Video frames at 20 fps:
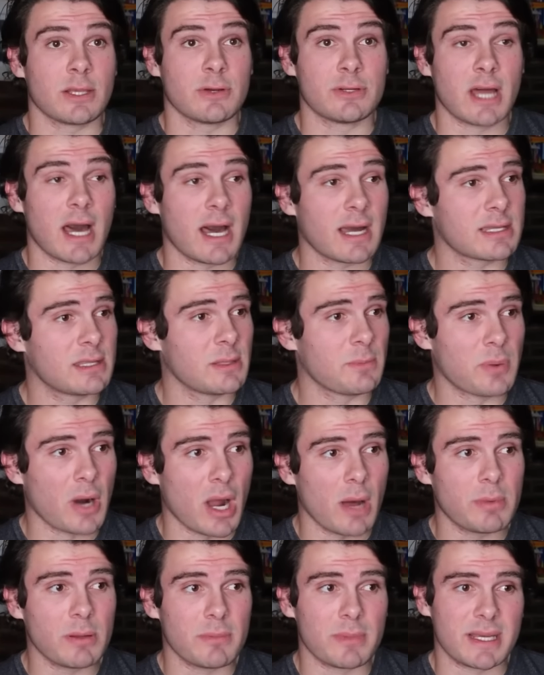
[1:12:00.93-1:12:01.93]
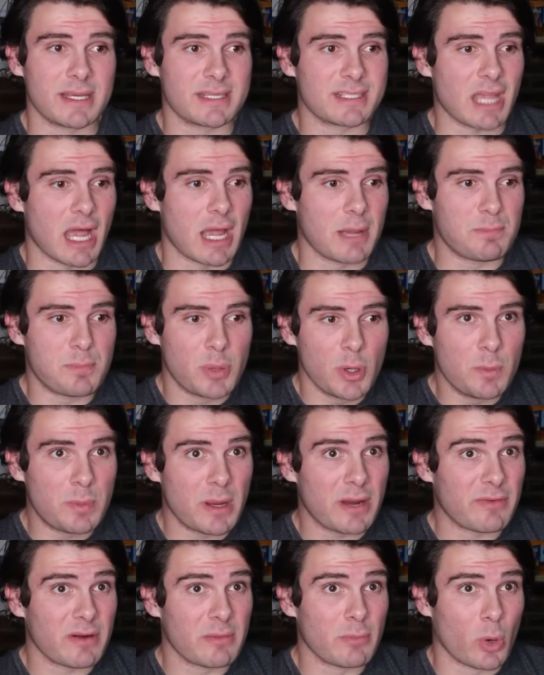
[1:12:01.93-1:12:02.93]
Doc, the problem is I poop
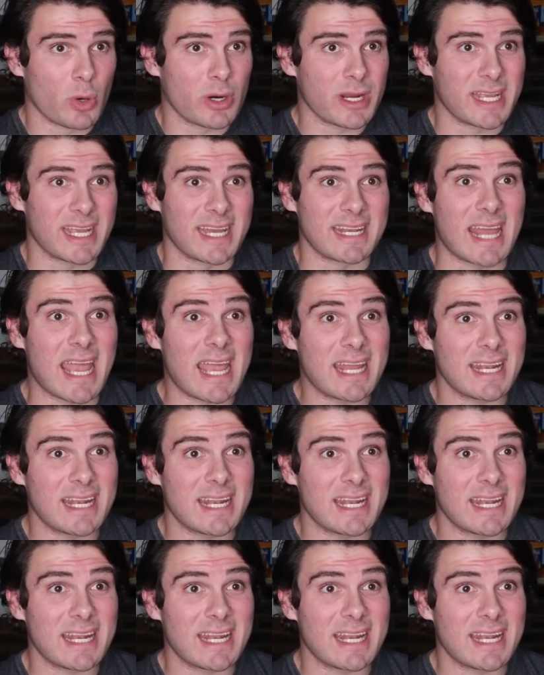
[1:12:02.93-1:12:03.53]
every morning at 8